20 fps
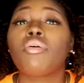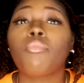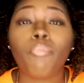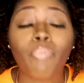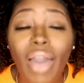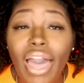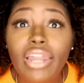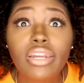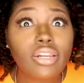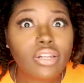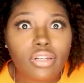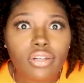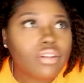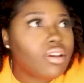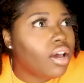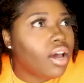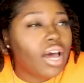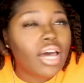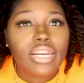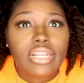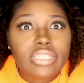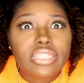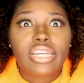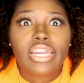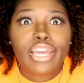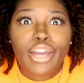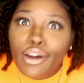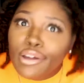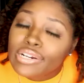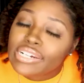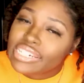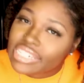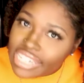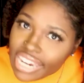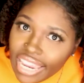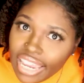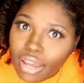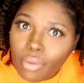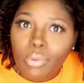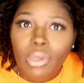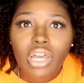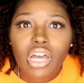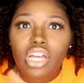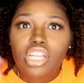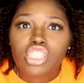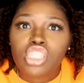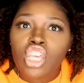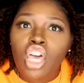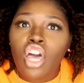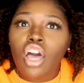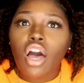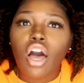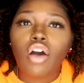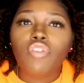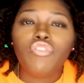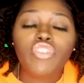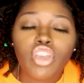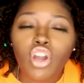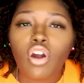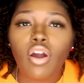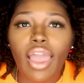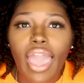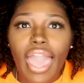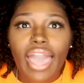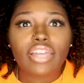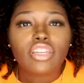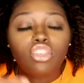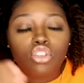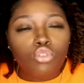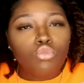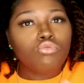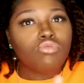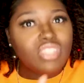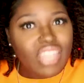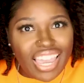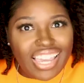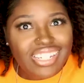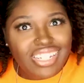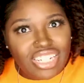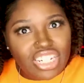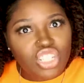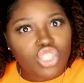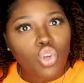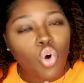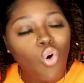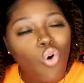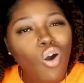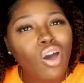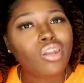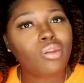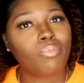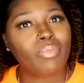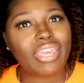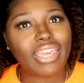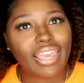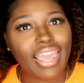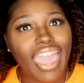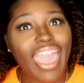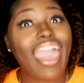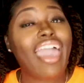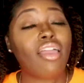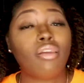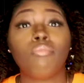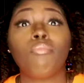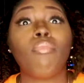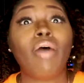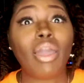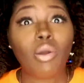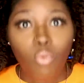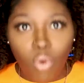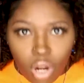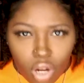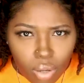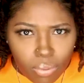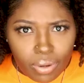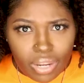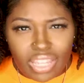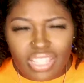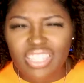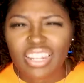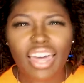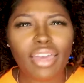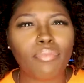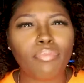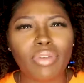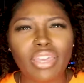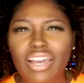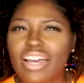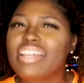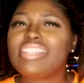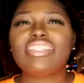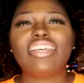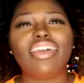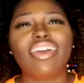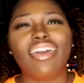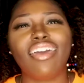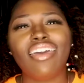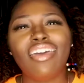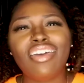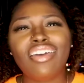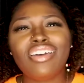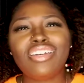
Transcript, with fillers: about to honestly go to jail because of your accusations on me at my workplace, like because of that.